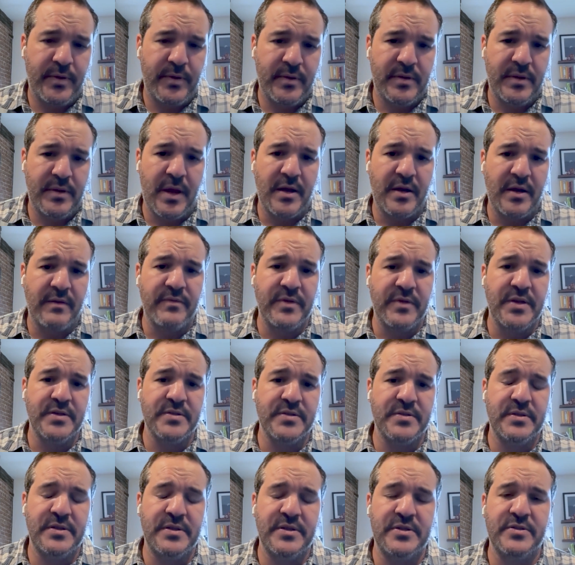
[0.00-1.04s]
any of
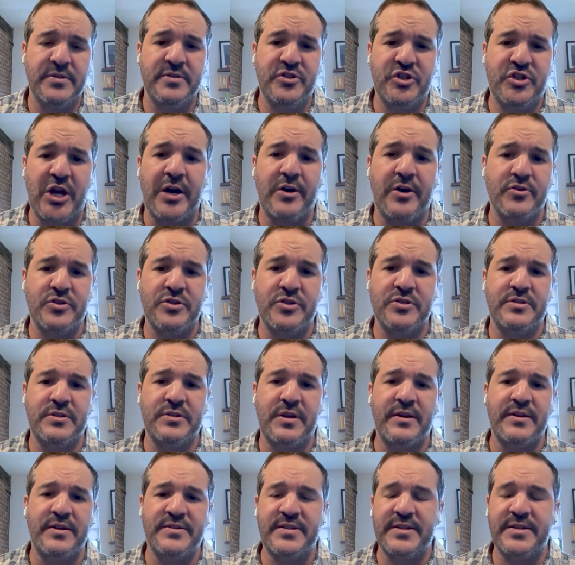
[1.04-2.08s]
these challenges in any
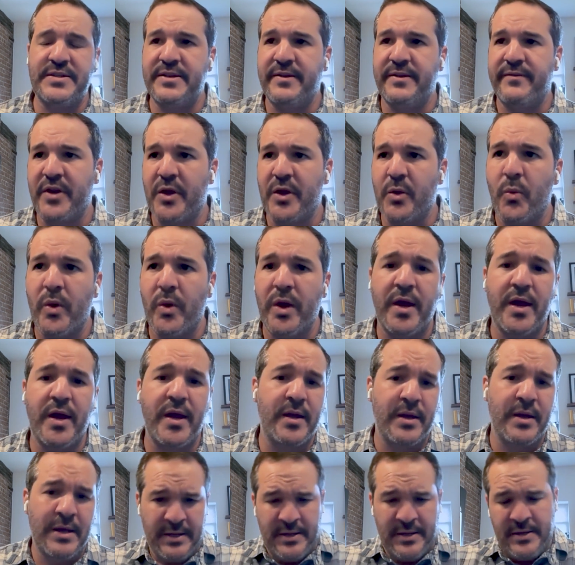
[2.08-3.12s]
significant way.
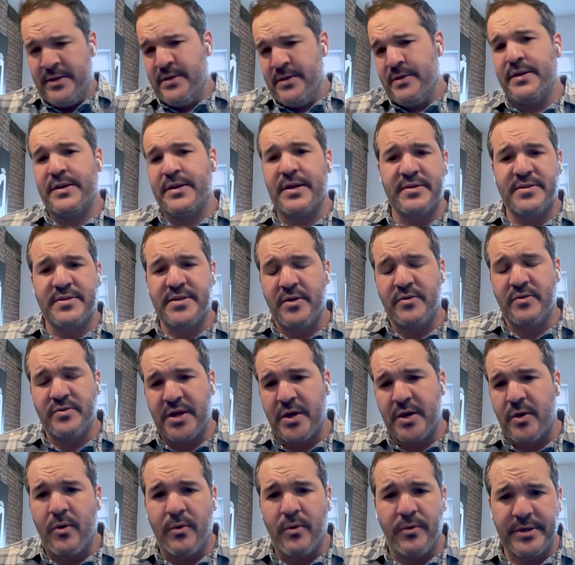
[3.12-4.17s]
Like I said, I was not
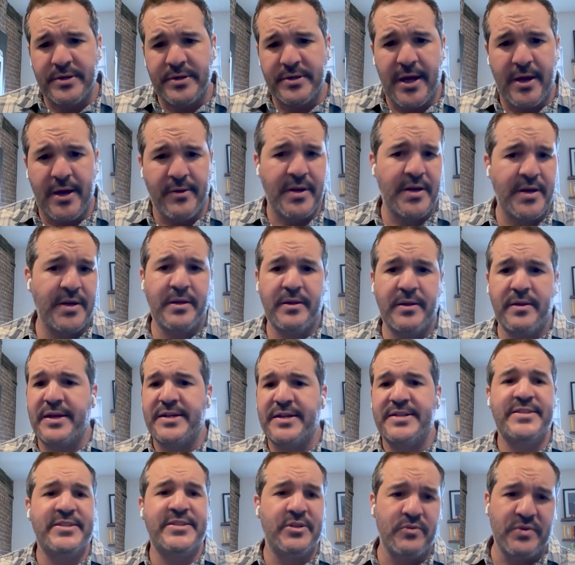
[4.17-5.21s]
holding down any like
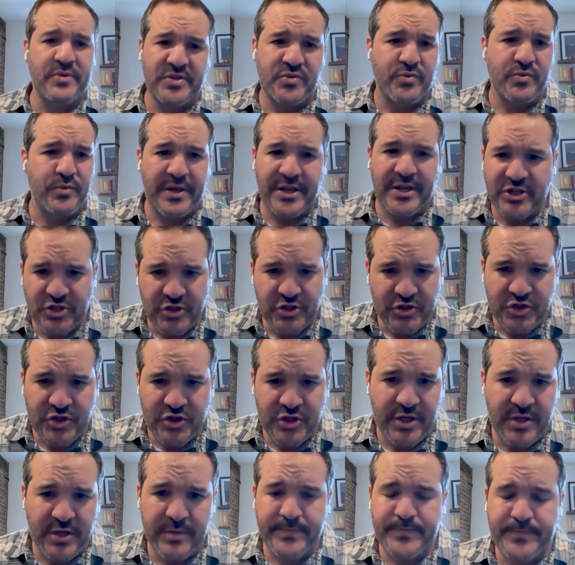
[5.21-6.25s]
serious
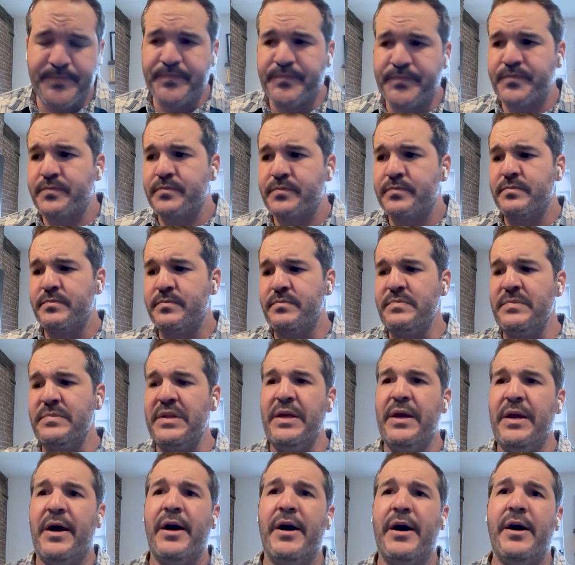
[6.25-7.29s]
relationship.
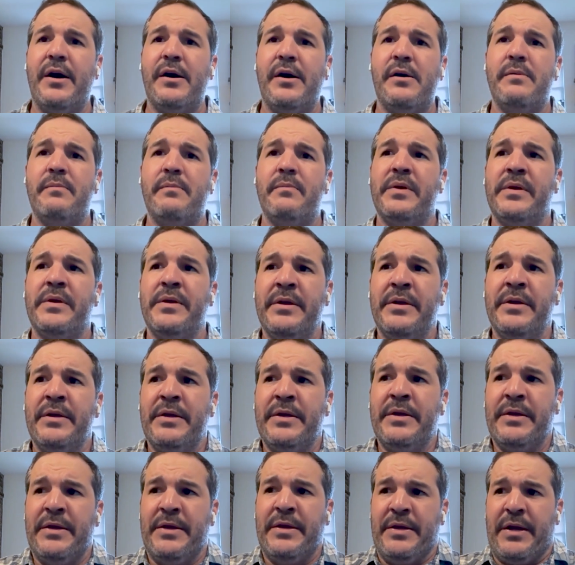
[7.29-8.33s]
Um,
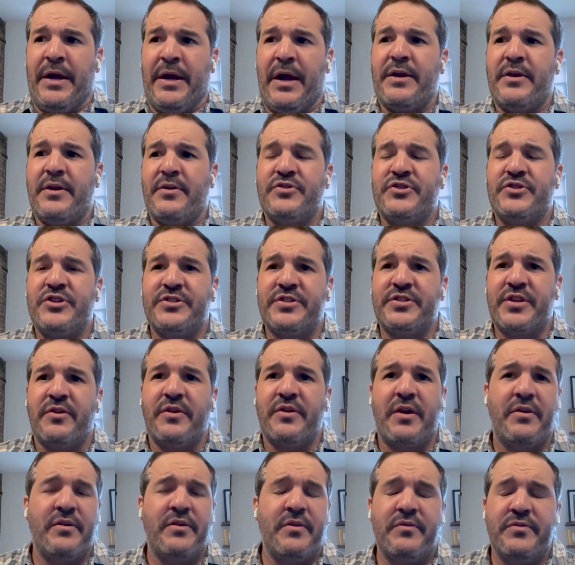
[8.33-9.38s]
and it was
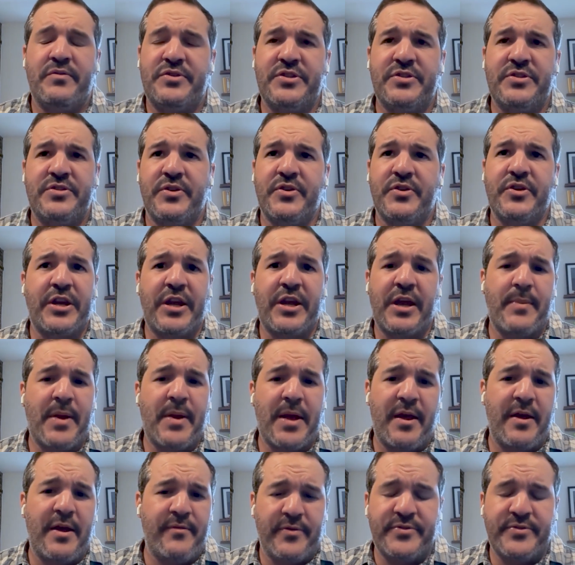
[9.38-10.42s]
just looking at my
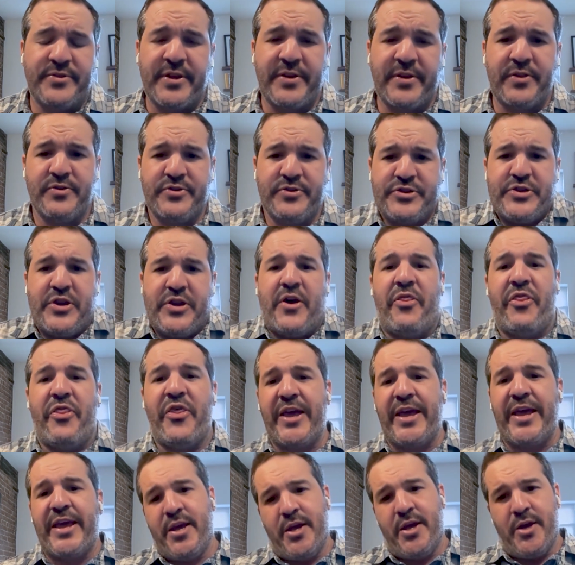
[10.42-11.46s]
life. It was like, there's
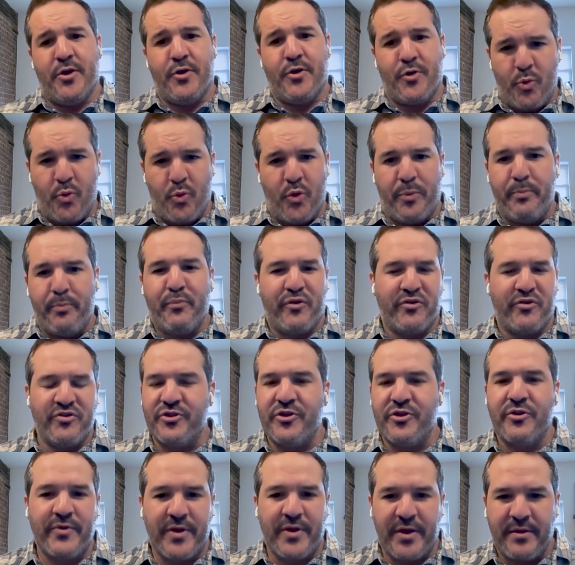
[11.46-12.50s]
nothing here worth
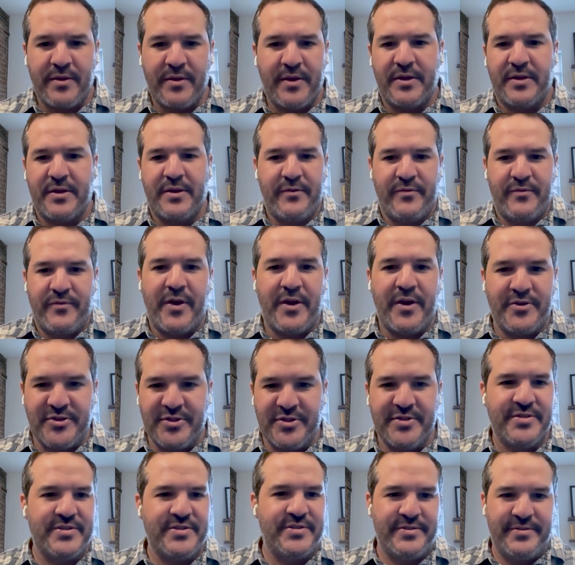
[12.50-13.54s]
preserving. Like if I
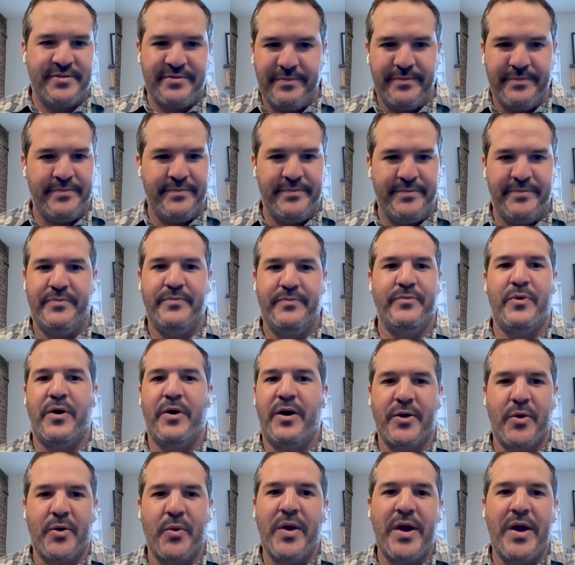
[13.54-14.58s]
just walk
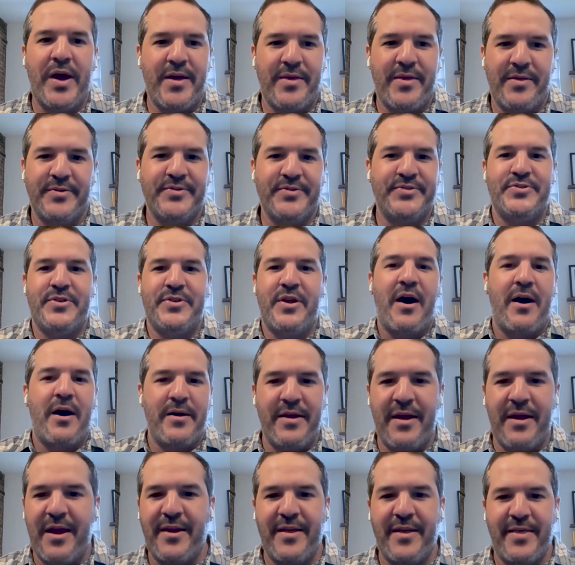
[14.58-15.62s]
away, there's not
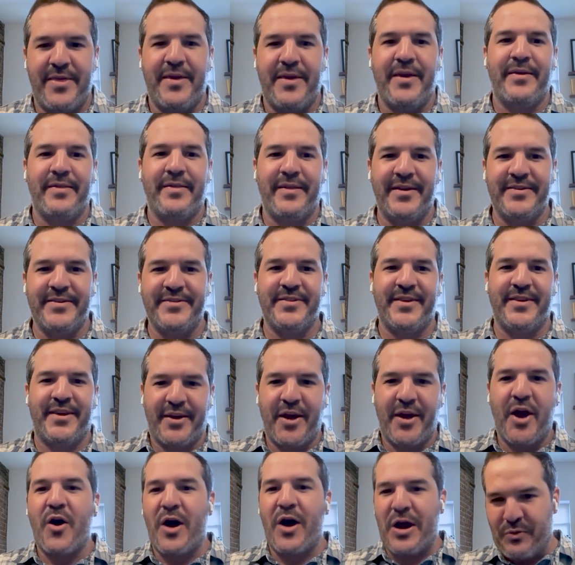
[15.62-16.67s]
anything that's like,
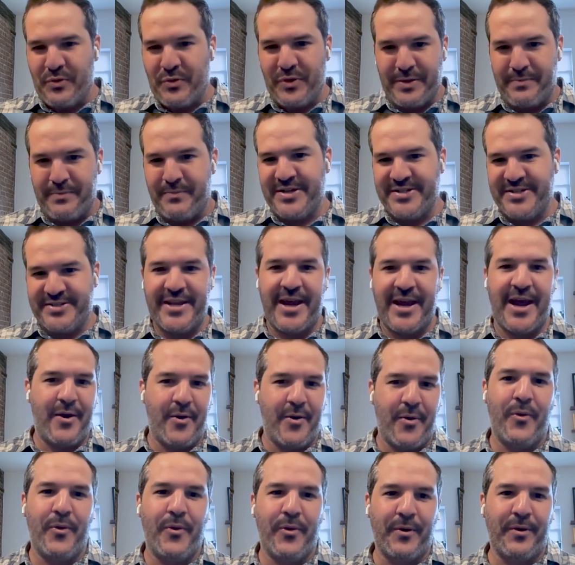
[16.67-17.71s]
oh, I really miss that,
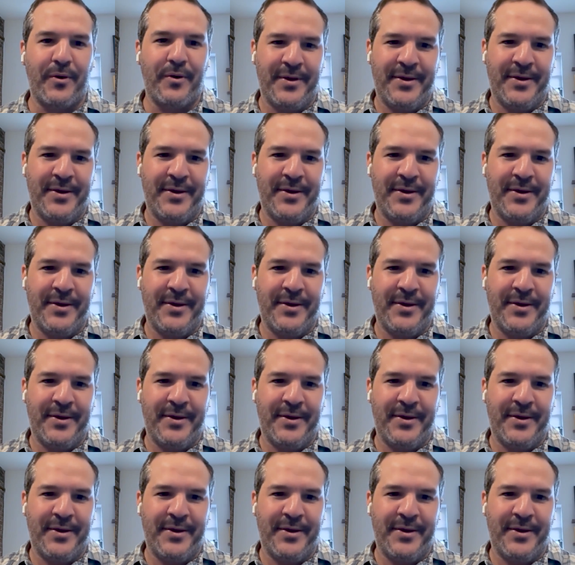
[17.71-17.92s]
or